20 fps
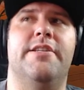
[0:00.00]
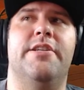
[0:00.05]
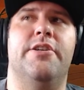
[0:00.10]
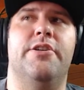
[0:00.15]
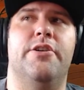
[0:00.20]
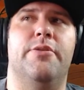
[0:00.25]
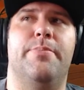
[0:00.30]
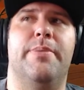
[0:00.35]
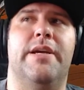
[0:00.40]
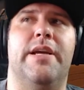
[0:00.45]

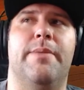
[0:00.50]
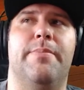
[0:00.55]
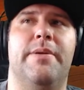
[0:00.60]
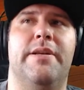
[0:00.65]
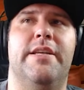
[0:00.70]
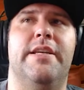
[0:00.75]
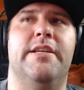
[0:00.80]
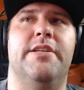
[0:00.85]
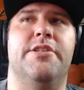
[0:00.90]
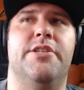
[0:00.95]
You'll pick up a
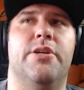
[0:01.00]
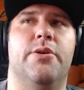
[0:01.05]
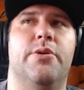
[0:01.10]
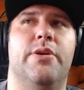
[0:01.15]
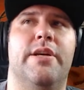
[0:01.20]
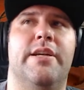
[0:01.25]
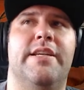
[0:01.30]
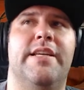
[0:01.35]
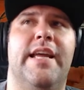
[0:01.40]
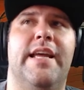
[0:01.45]
ninja or
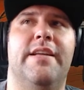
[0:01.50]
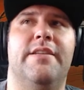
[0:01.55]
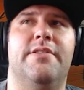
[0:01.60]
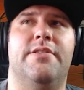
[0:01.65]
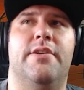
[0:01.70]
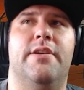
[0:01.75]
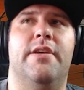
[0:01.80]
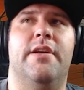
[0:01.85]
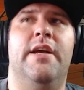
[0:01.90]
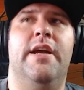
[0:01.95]
a
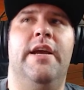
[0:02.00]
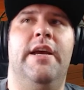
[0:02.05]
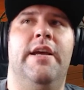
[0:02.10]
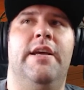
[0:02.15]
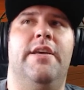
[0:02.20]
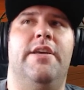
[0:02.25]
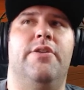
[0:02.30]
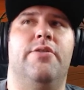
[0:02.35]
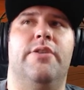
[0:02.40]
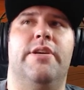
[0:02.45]
dancer.
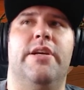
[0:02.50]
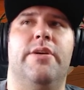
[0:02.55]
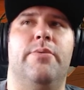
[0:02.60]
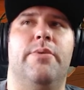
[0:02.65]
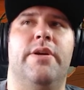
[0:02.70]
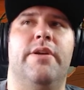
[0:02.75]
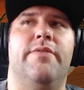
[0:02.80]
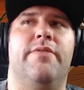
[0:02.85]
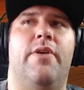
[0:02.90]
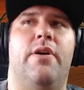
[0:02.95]
You'll get
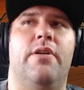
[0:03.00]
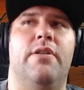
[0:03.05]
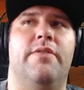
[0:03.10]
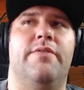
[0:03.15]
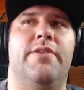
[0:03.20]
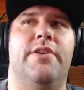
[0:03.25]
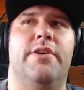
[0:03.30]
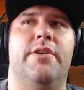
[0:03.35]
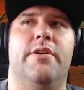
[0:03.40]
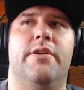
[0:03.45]
rid of all
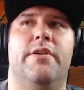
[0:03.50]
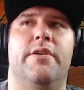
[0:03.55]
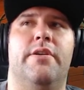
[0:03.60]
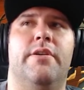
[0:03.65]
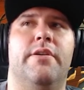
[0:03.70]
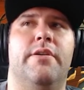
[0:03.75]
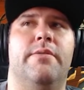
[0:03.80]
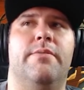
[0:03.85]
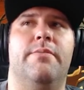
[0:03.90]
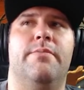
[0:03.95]
of your